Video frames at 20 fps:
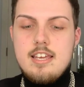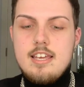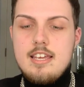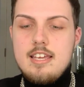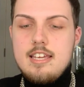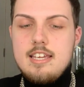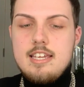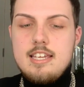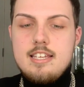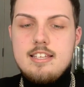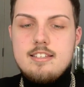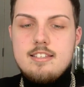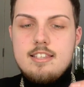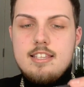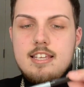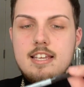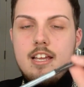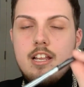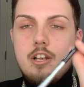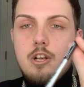It is
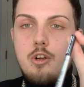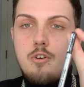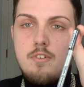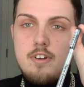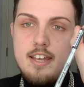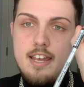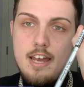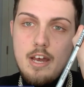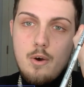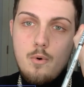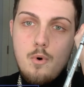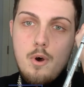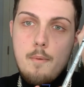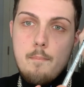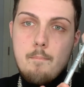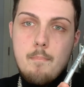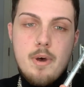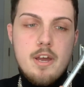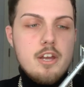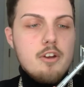the L'Oreal
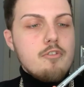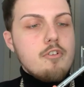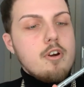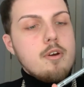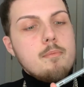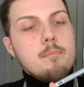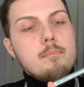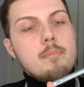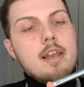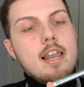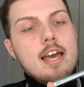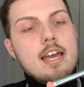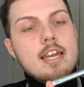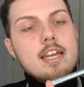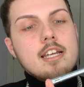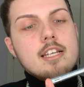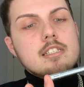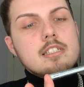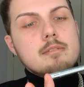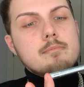
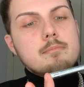Microblade